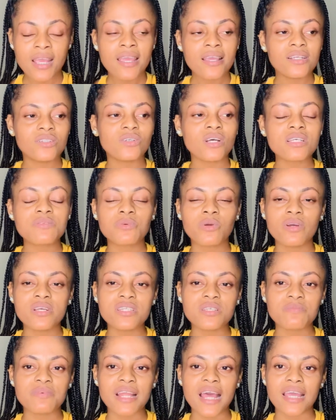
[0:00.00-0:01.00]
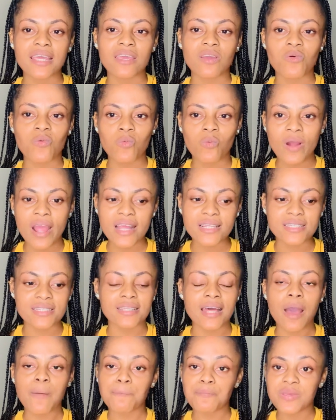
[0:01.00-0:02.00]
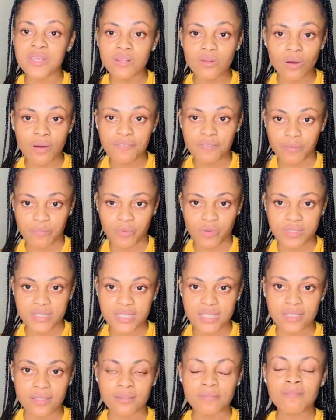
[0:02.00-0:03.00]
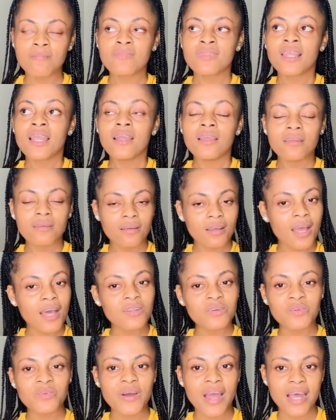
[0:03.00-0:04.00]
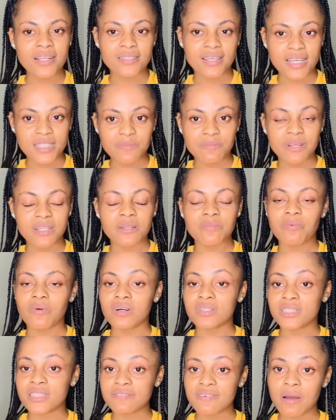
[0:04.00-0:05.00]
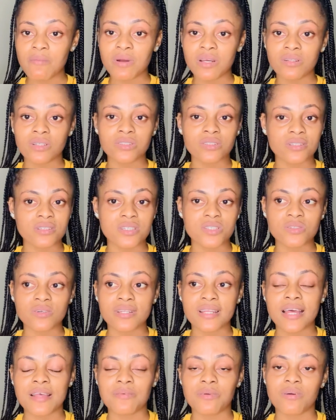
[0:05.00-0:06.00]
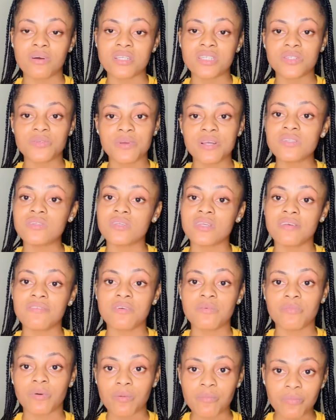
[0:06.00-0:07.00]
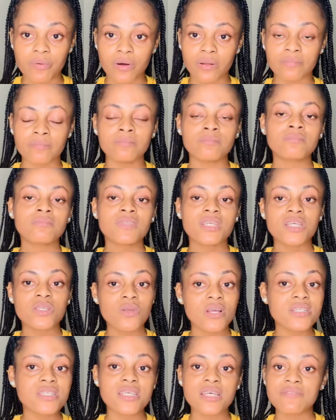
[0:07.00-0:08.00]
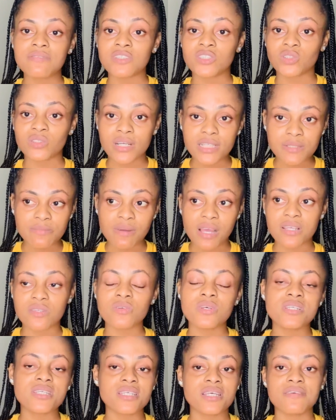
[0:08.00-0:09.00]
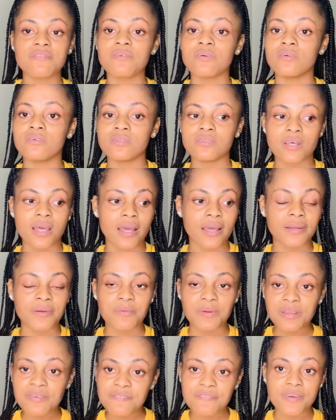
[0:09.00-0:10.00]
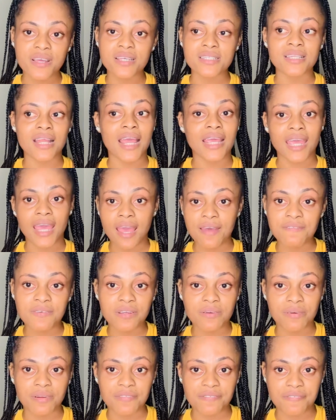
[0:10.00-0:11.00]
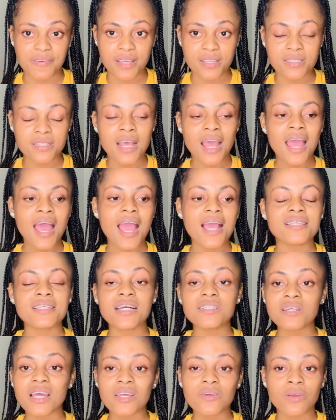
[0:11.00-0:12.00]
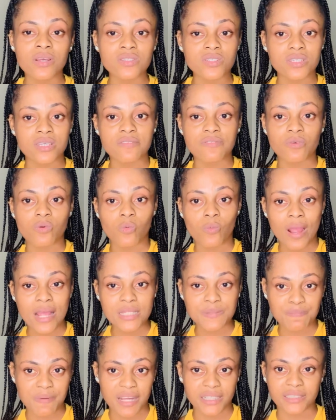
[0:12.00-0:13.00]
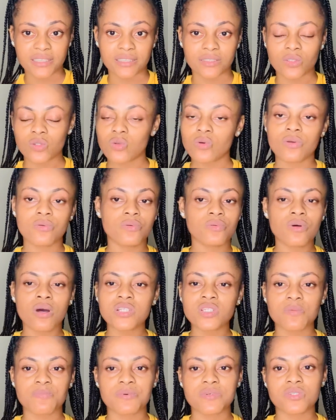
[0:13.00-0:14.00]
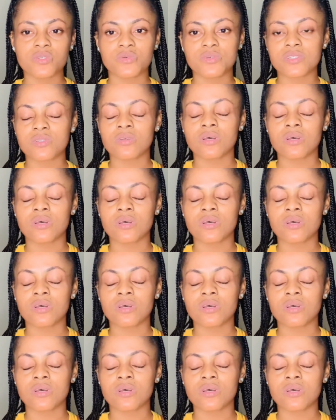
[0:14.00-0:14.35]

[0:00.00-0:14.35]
It's just going to be like a white that peel off from your skin. I don't know how to explain it, but Diva body lotion is not nice because it's going to give you bonbon, it's going to give you stretch marks, it's going to give you green veins, like heavy green veins, and it's actually going to give you white patches. So you're not supposed to use